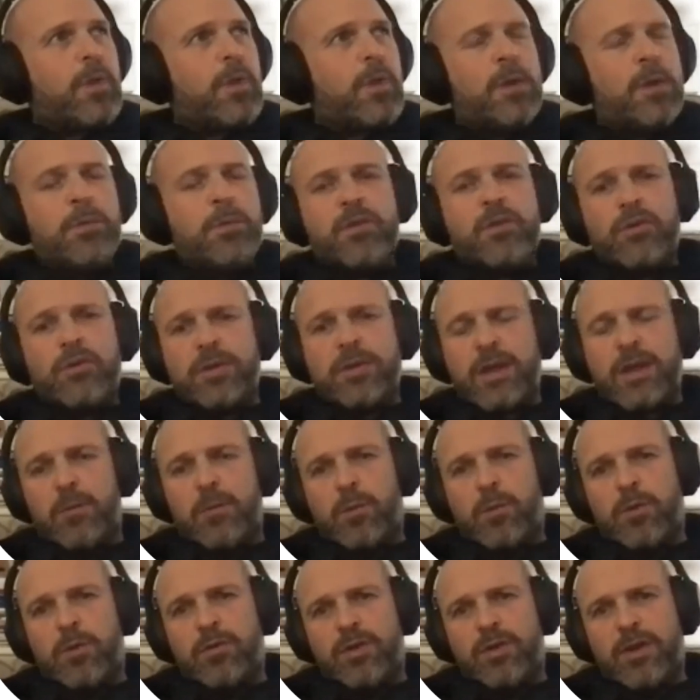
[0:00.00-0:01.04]
And we took that
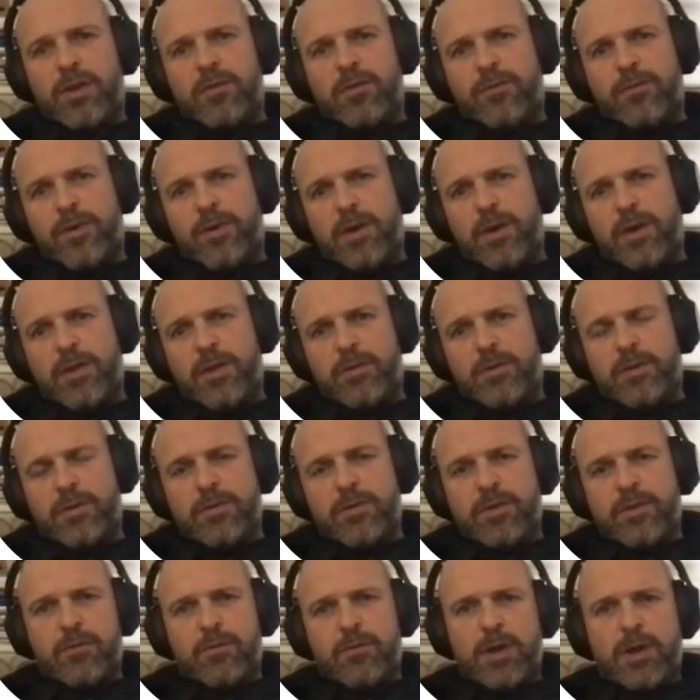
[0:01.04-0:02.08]
one stage further and
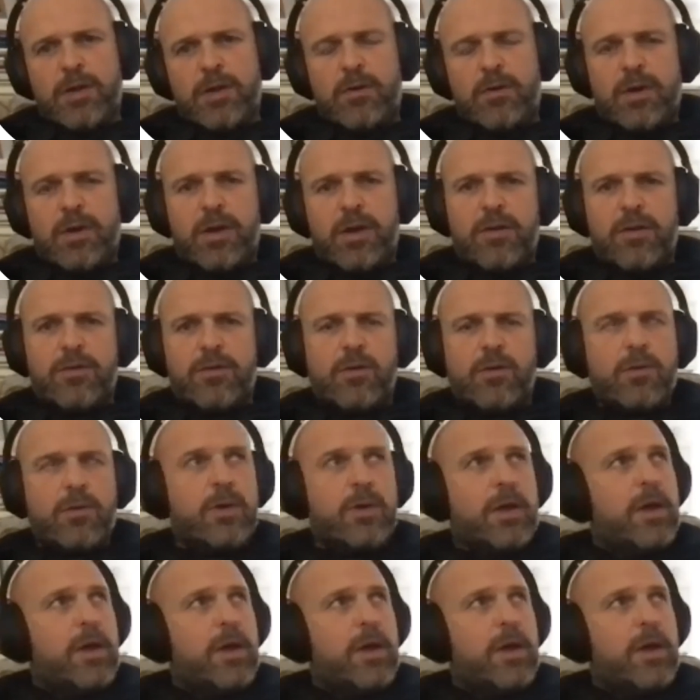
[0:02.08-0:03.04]
said, right, okay, so,